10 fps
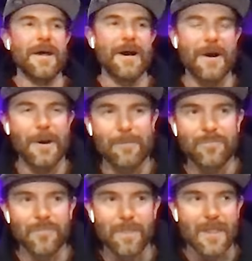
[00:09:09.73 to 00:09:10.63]
Um,
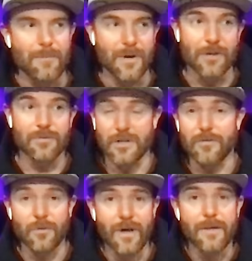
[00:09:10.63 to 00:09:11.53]
but it was
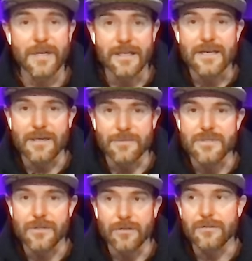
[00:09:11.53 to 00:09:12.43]
overwhelming at times
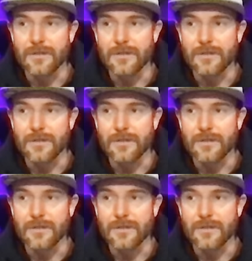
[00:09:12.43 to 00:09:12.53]
too.